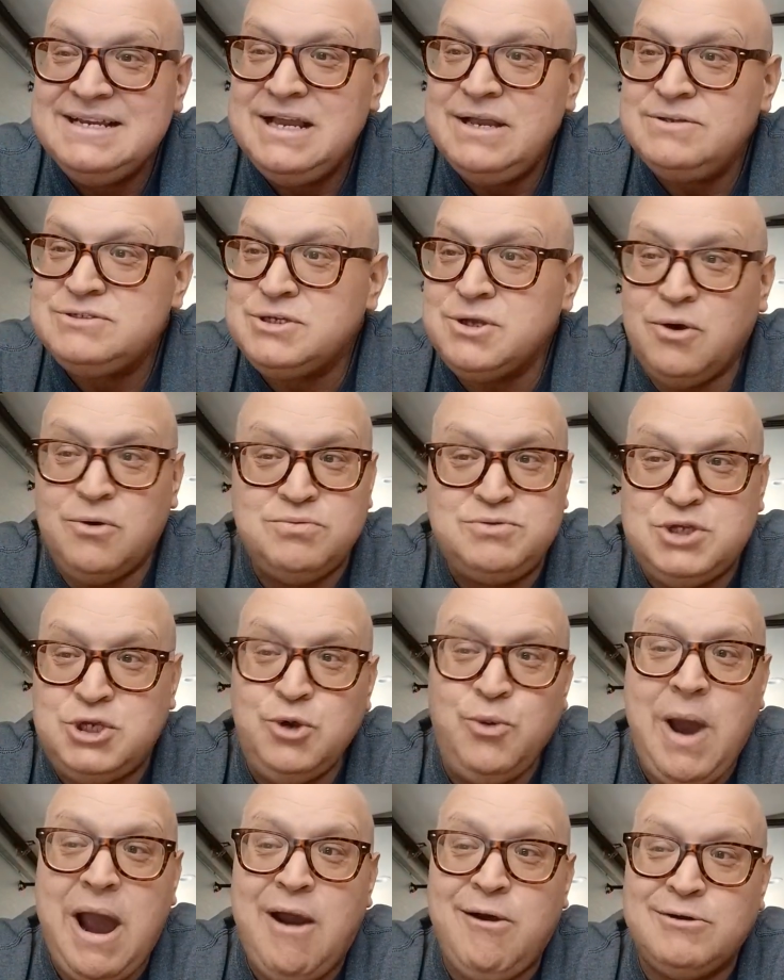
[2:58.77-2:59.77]
so
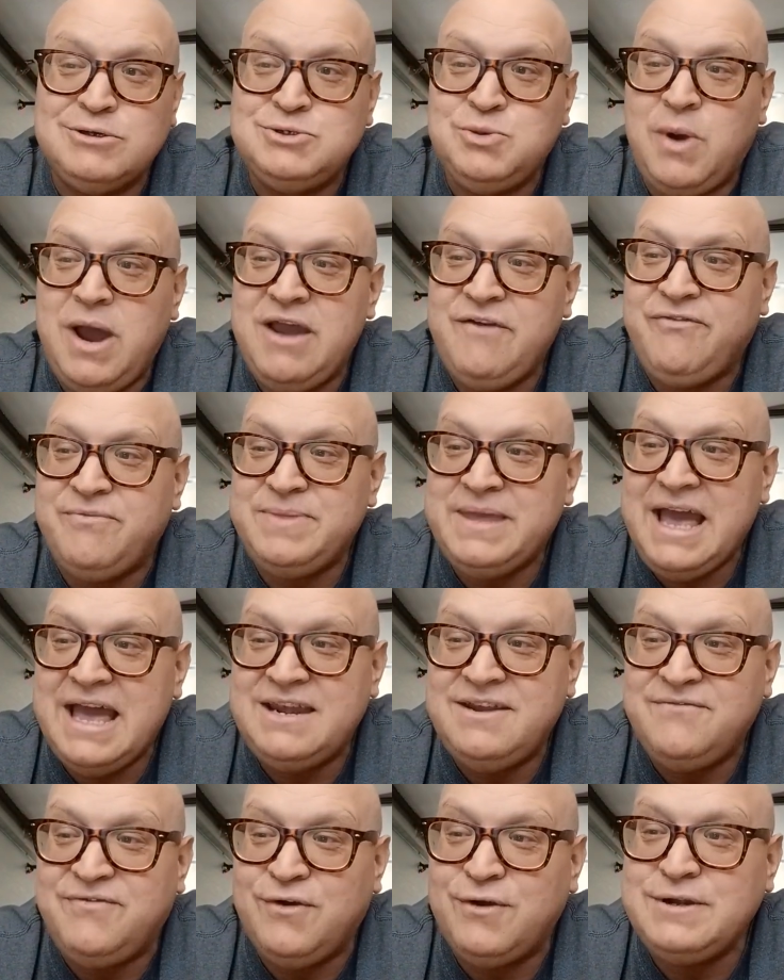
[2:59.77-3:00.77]
2 hours away from the
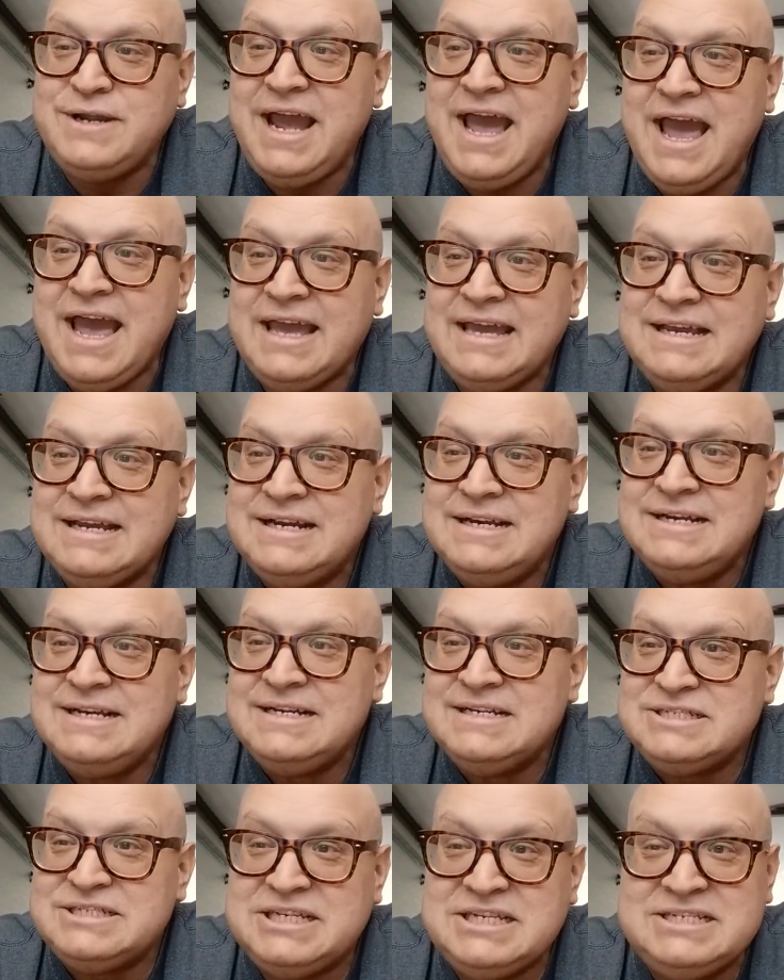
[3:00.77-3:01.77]
end of her day,
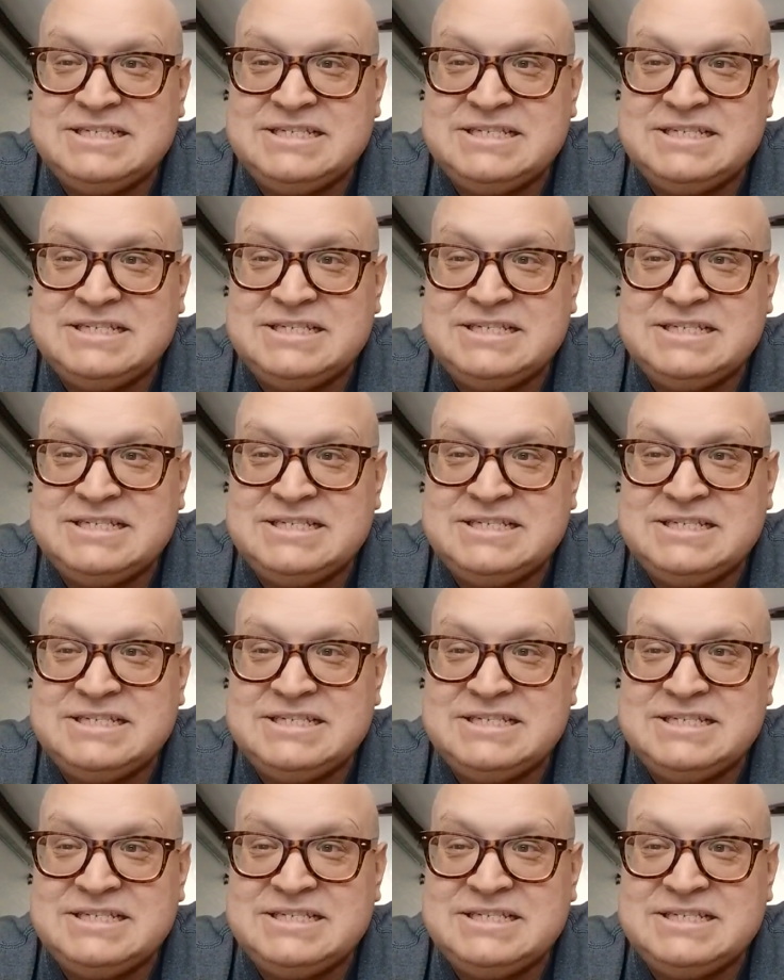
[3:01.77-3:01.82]
she